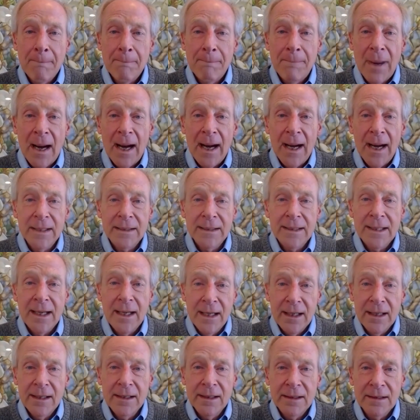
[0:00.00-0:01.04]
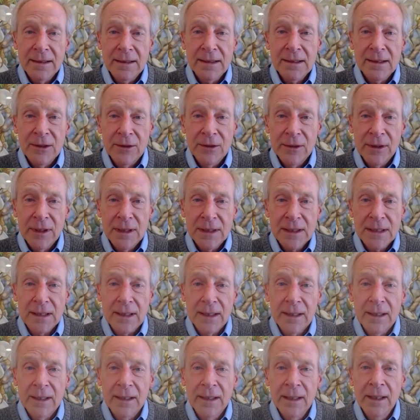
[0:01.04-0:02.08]
by taking
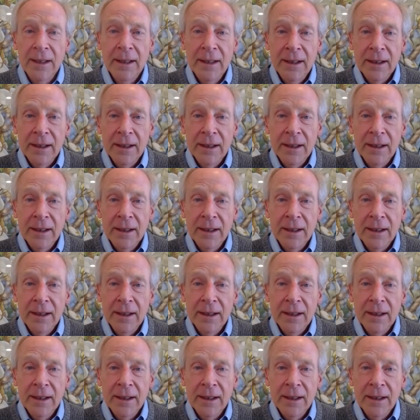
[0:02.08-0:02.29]
seriously